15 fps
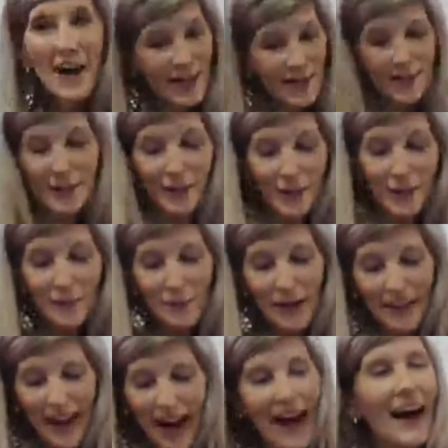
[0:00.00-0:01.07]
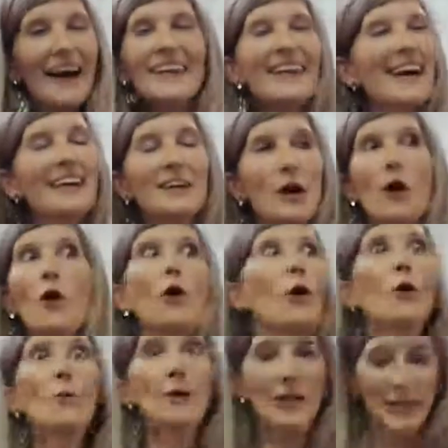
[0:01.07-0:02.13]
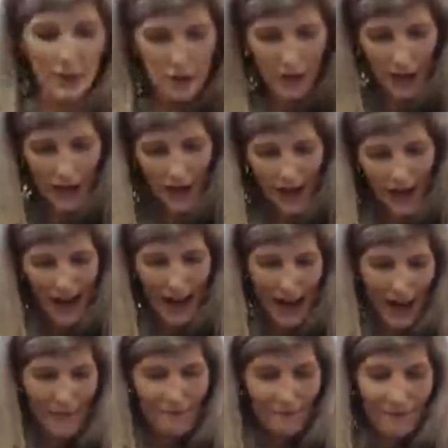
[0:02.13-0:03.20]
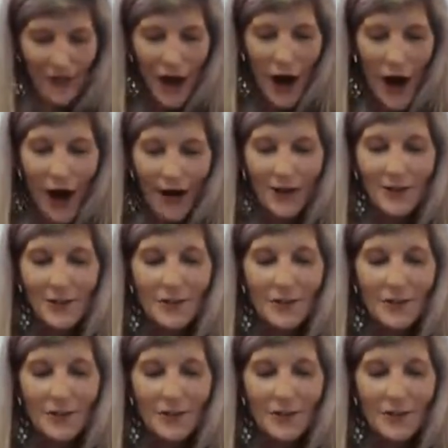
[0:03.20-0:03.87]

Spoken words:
It's a good one. I highlighted a whole bunch. Are you